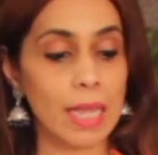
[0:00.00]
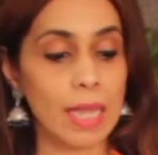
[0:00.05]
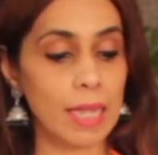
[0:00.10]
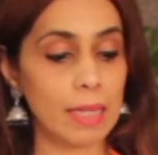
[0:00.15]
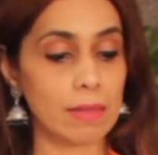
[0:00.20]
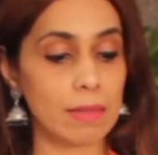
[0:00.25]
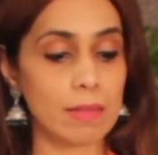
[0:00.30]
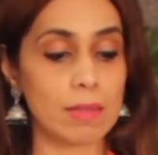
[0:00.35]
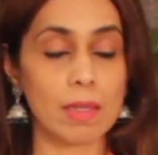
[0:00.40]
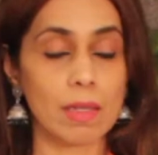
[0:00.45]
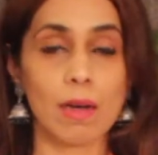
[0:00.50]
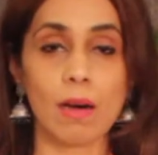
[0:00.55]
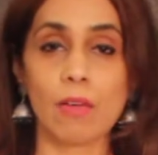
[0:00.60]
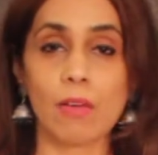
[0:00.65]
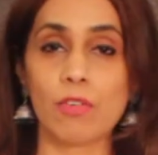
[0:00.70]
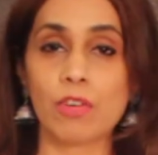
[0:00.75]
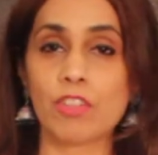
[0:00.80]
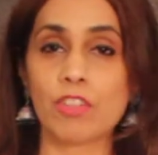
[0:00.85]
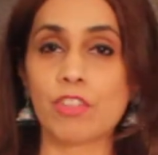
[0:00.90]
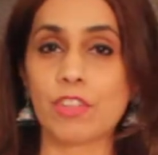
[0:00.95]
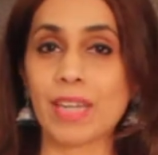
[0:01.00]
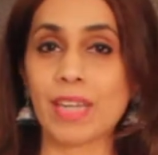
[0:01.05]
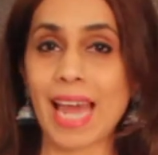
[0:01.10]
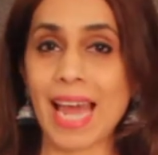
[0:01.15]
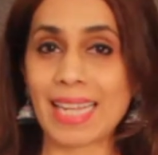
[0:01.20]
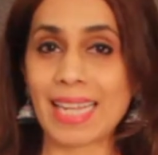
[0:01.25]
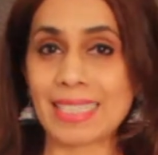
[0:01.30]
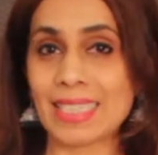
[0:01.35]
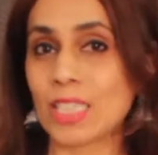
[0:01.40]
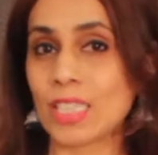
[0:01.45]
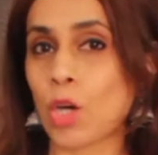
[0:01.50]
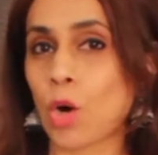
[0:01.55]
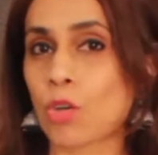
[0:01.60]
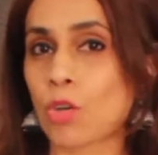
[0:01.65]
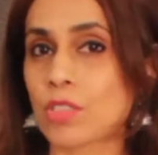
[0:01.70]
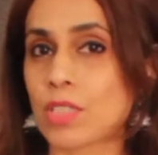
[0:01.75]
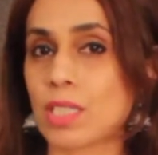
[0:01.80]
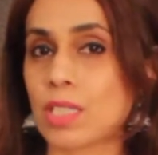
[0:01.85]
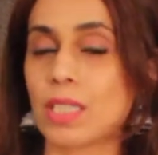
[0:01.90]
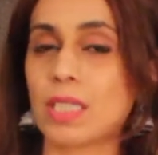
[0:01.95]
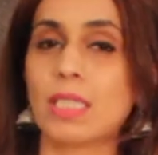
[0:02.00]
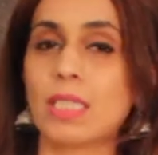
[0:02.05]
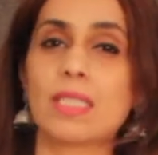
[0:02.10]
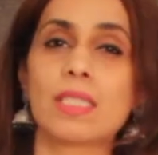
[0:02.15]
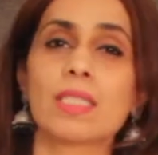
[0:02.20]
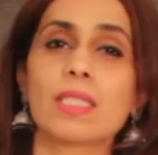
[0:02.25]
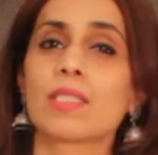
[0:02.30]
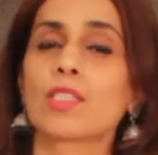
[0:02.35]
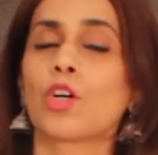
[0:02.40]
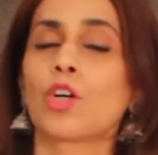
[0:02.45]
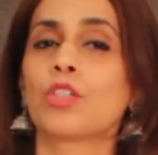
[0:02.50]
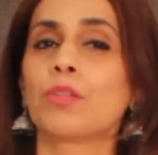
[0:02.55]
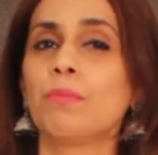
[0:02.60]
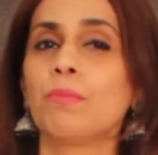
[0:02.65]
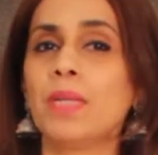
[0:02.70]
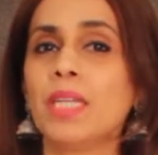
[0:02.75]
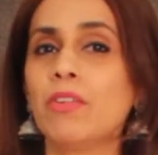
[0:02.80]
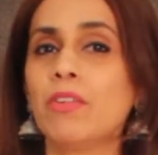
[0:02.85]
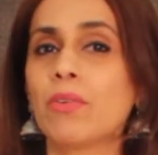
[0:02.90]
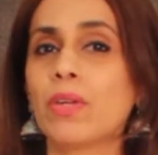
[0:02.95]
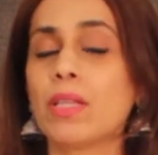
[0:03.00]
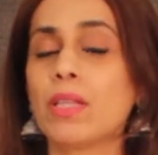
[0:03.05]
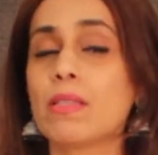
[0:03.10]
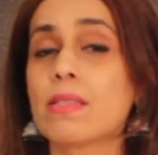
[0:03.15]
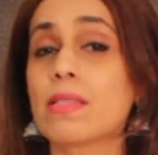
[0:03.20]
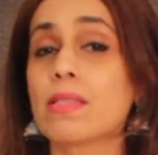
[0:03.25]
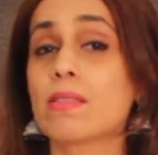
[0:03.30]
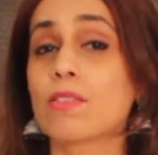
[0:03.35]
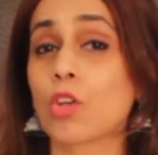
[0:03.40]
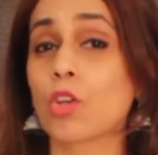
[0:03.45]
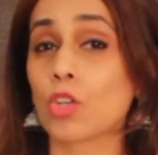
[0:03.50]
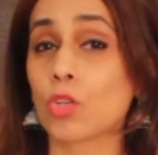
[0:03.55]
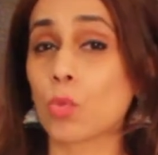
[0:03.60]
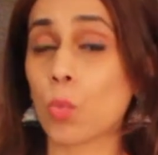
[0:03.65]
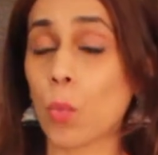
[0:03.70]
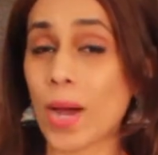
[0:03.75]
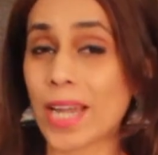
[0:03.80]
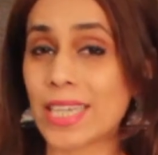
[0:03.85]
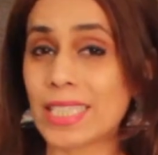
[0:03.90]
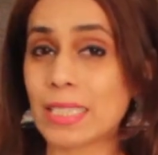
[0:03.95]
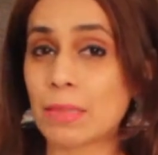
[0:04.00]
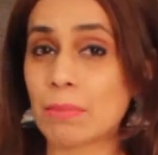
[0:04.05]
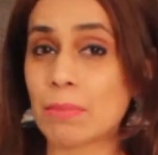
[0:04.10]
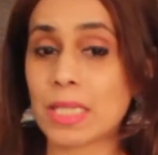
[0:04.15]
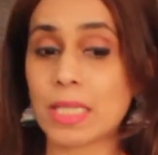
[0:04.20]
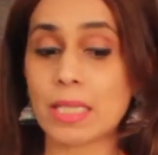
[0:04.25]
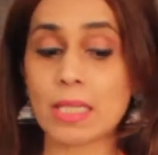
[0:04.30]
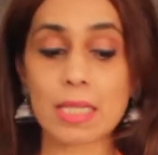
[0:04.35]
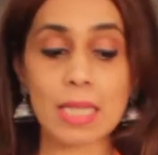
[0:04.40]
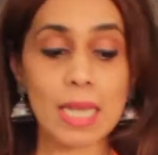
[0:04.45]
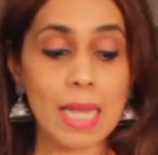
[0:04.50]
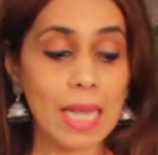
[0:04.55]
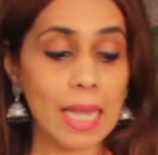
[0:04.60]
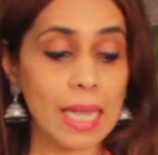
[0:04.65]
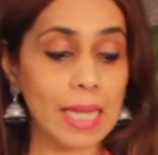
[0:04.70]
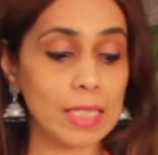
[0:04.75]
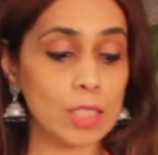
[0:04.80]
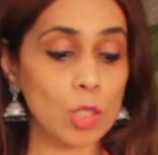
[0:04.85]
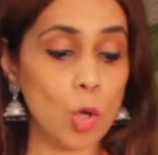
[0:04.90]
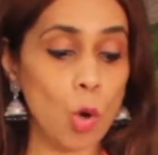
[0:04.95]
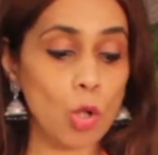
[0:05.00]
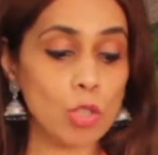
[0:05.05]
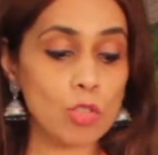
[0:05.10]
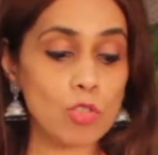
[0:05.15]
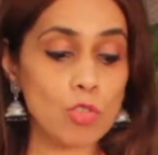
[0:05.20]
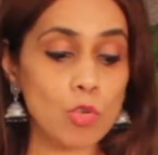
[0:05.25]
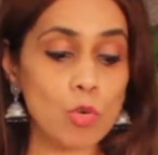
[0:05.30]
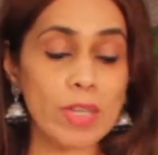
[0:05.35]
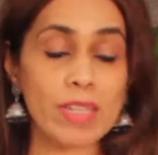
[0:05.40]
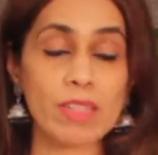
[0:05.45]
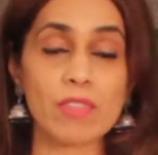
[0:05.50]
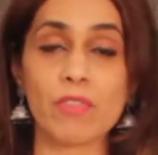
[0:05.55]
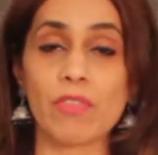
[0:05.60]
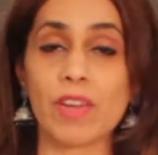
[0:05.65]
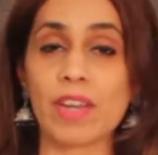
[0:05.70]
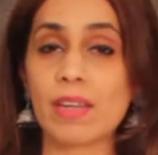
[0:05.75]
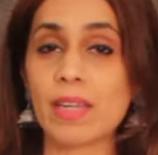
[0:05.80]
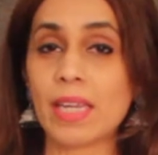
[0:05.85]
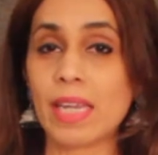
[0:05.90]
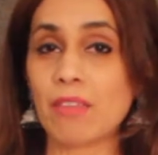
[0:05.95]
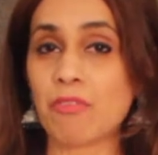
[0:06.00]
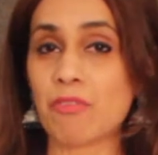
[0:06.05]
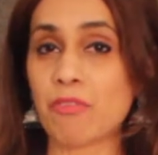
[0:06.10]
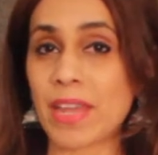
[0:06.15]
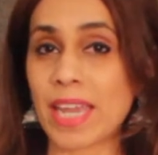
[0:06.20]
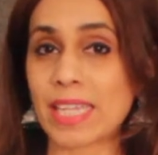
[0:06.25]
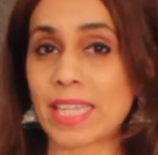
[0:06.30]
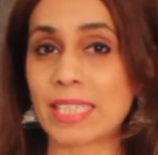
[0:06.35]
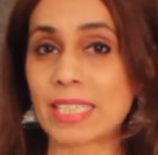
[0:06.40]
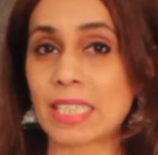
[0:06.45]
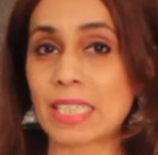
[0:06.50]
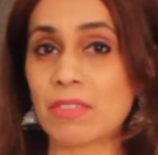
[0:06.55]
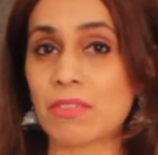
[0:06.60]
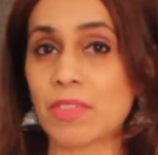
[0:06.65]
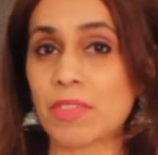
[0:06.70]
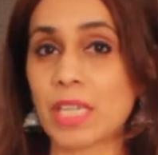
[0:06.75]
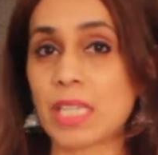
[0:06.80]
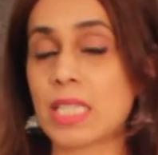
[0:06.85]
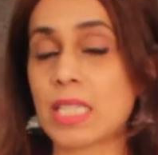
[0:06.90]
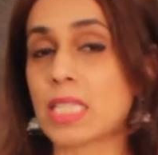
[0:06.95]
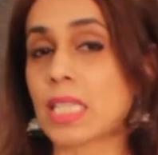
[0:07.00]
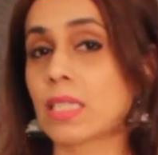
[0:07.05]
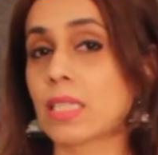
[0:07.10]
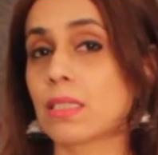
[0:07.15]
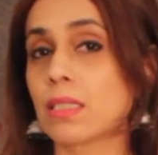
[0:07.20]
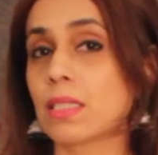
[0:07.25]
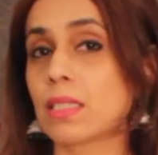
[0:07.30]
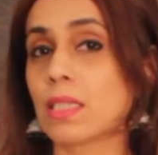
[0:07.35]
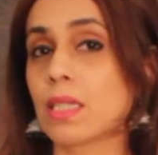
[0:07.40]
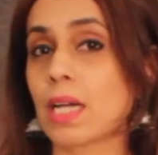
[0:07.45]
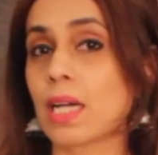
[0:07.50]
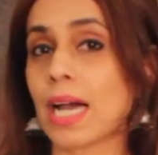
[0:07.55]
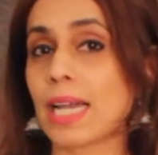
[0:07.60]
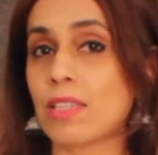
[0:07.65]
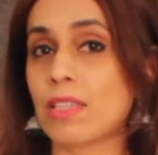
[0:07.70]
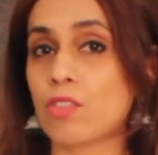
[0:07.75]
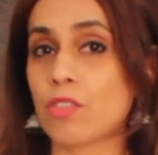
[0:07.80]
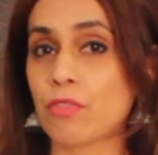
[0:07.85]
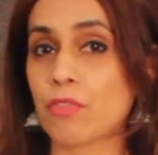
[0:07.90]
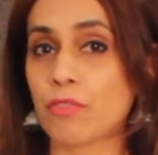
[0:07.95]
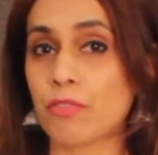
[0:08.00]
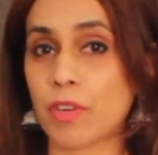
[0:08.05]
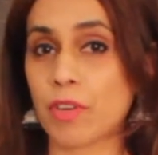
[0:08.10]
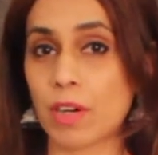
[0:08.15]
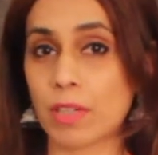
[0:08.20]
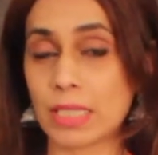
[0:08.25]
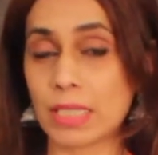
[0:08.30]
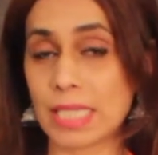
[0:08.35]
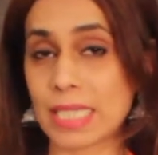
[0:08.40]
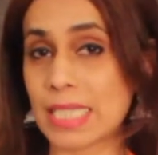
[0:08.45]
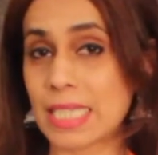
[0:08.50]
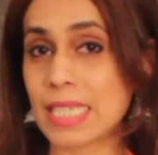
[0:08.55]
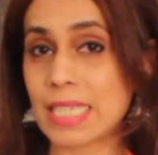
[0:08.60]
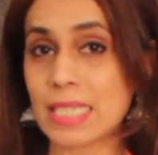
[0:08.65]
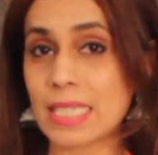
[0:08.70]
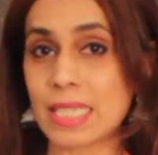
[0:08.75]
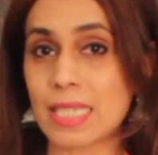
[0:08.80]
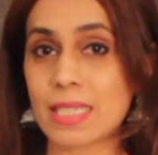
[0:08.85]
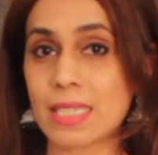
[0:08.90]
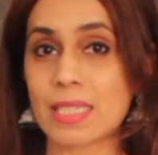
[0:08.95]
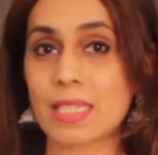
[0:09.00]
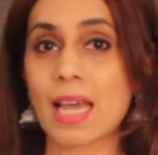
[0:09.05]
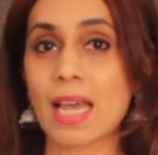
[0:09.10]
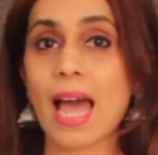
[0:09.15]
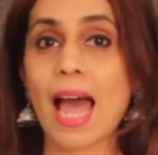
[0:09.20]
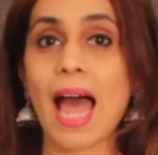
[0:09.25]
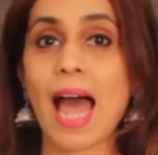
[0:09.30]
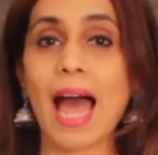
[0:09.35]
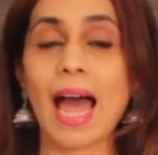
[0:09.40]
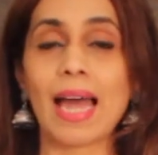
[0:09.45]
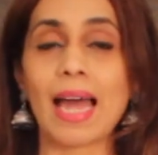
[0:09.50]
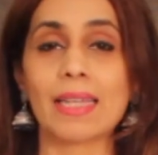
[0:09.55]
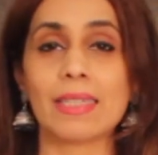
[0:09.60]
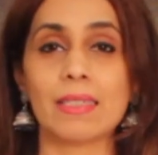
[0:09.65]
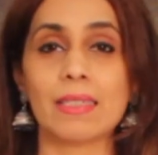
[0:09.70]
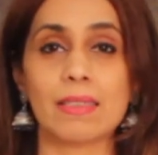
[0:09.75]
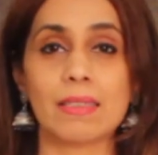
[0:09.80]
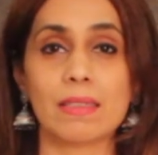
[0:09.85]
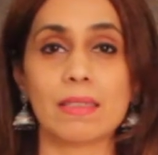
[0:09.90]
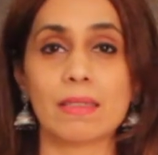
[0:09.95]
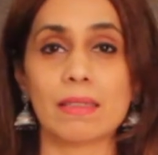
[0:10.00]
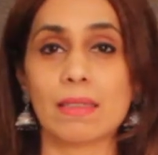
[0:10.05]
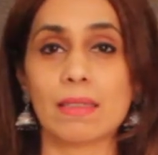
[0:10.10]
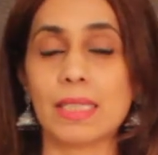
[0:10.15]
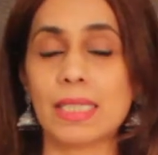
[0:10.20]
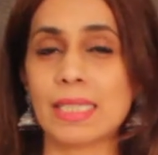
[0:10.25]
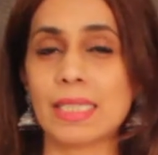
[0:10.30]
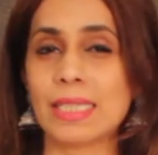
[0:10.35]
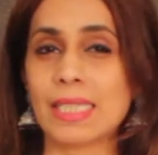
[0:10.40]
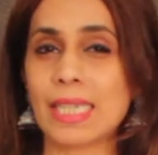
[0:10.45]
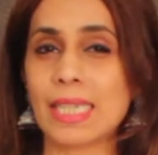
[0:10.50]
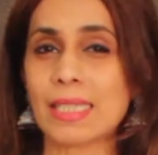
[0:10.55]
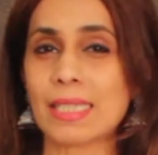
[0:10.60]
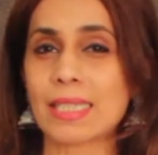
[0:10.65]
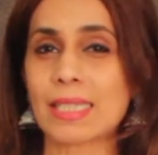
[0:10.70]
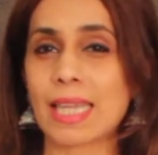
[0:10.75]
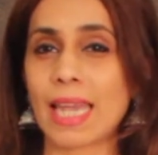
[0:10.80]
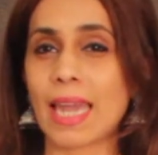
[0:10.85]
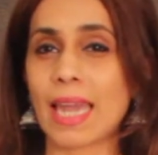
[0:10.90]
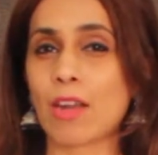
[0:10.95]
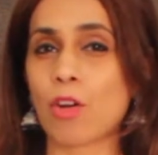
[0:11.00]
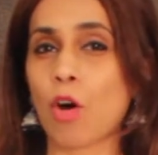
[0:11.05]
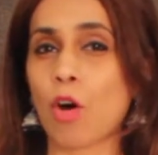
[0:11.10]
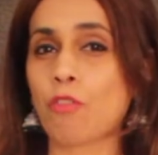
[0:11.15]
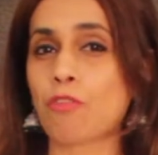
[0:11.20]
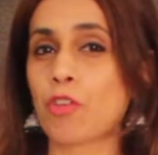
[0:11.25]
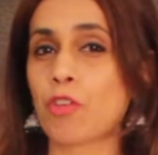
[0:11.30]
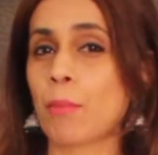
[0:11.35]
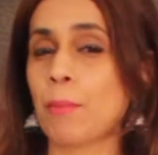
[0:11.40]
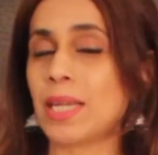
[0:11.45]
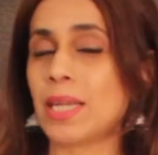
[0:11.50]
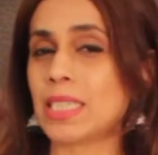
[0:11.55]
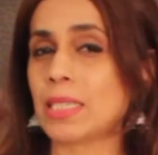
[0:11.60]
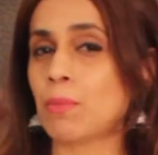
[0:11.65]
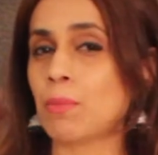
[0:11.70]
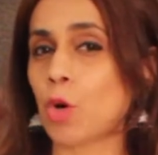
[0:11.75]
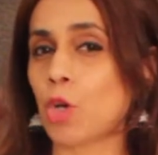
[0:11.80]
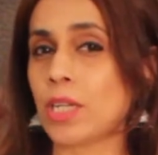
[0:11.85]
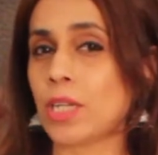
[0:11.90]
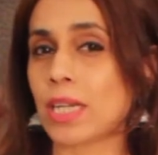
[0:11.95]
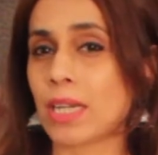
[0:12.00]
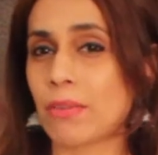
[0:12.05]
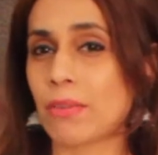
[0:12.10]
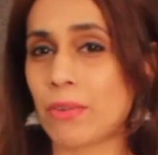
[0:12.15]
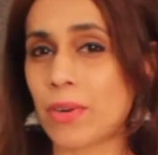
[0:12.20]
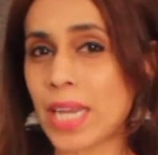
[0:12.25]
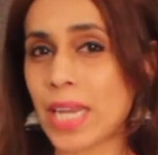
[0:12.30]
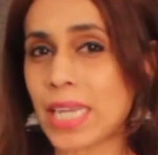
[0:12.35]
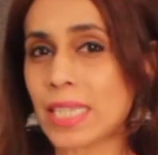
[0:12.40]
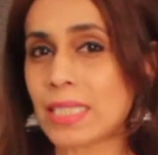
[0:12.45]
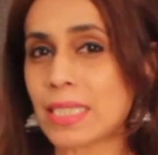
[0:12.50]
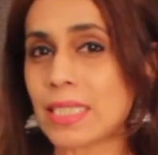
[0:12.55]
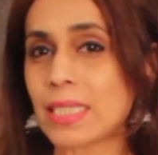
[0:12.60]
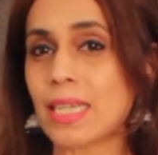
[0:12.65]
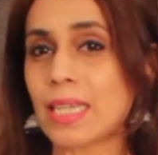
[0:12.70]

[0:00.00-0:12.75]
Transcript: It's rich in antioxidants, it's got minerals, it's got vitamins. It also is very effective in certain kinds of diseases, and it takes care of your metabolic rate.